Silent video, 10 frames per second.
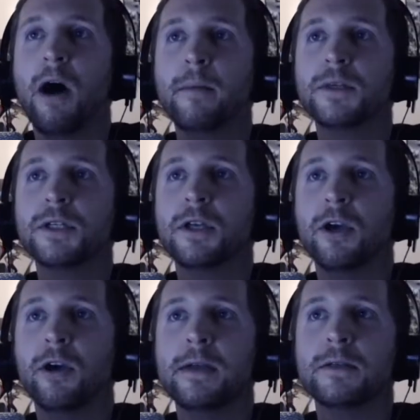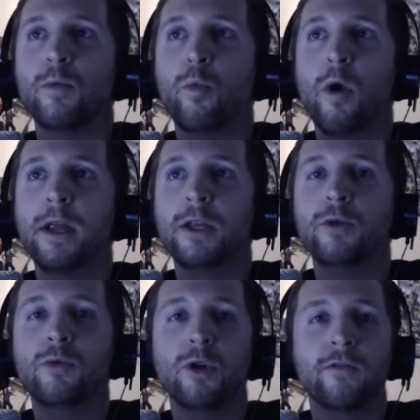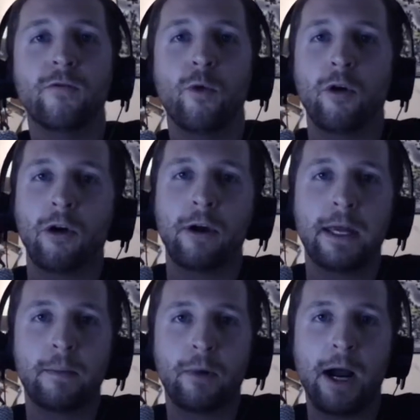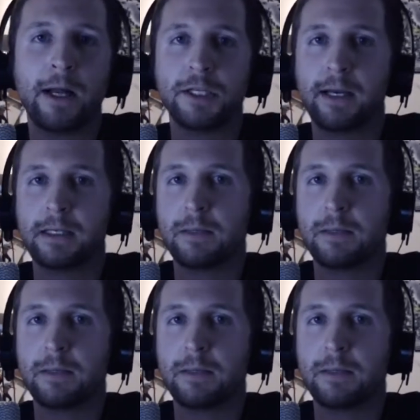I'm just curious what you look for in a project.